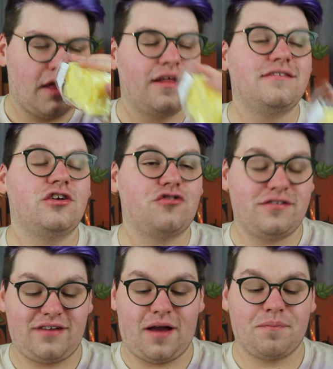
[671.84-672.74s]
That's
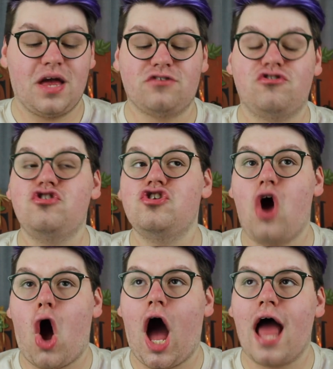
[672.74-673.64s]
interesting. It's
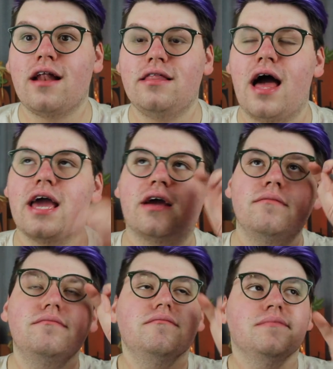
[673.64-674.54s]
not like,
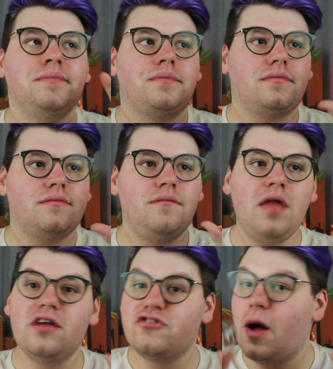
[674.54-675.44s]

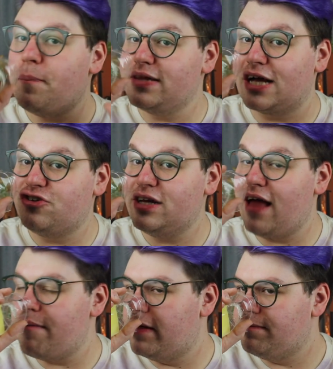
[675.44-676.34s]
it's not pledgy
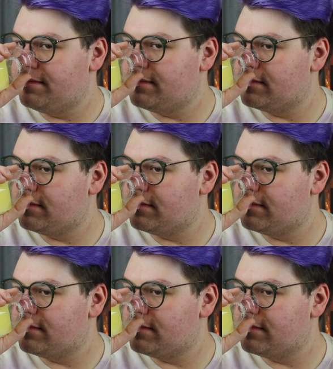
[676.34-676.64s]
lemon,